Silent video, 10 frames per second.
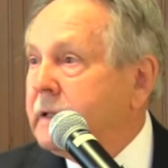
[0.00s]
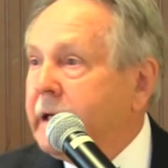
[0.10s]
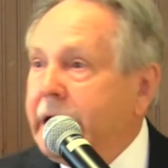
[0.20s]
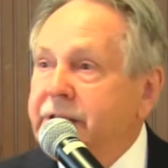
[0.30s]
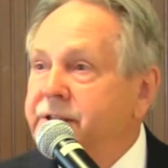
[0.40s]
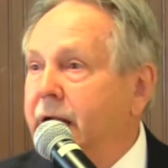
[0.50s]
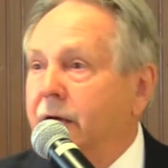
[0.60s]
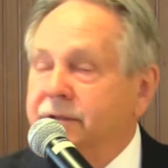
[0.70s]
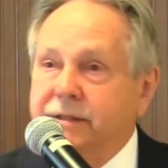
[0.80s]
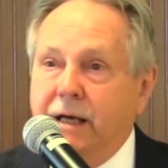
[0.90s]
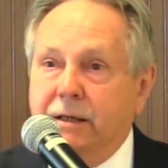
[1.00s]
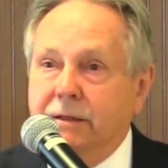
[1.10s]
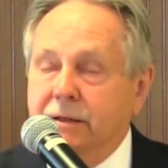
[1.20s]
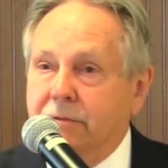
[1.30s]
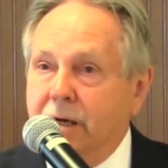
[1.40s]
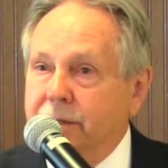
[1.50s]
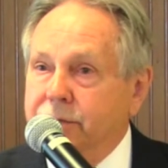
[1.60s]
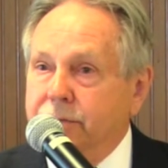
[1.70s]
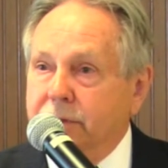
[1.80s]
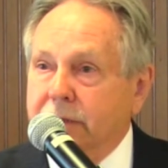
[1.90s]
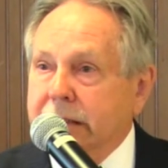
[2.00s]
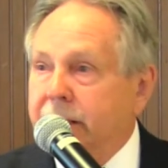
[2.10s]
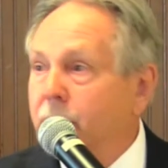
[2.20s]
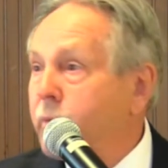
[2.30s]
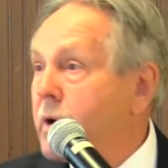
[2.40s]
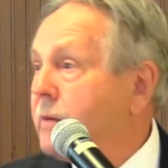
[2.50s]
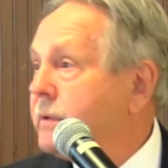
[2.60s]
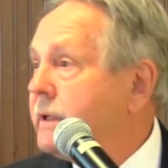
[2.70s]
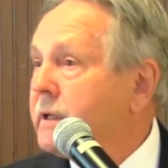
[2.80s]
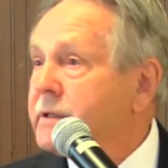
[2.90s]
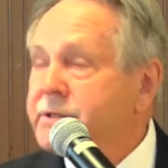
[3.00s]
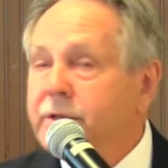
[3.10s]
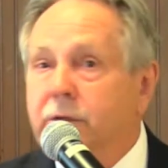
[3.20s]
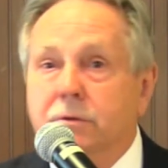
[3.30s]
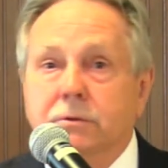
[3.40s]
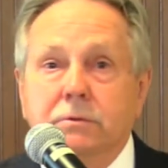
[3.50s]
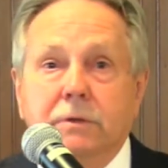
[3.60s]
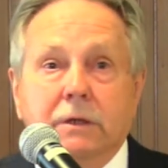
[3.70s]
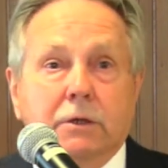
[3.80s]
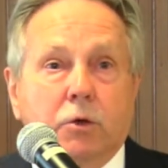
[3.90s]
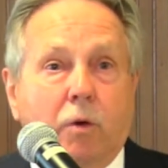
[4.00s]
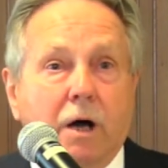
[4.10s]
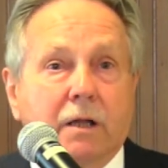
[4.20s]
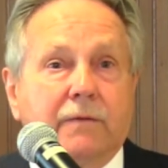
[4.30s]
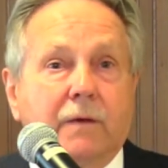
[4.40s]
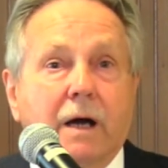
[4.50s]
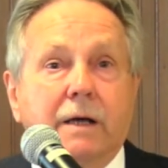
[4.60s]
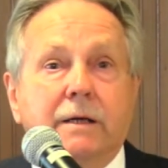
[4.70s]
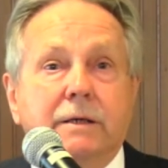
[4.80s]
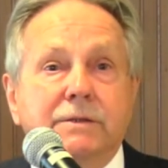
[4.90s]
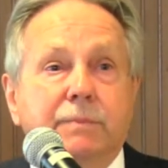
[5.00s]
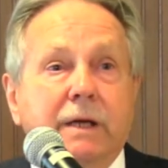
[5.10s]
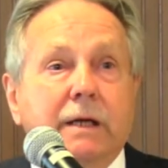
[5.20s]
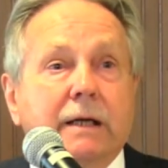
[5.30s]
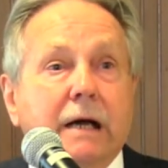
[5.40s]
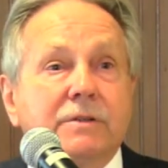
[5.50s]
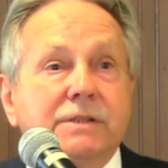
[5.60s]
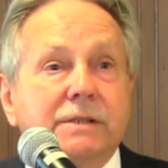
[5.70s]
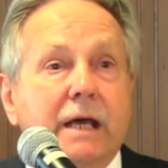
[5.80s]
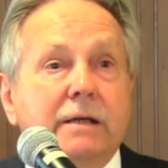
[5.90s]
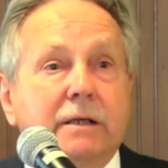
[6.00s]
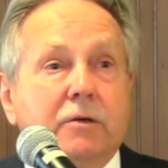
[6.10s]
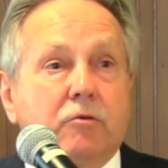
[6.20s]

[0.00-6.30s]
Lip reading: He's an outstanding graduate. There are probably others here who qualify as being an outstanding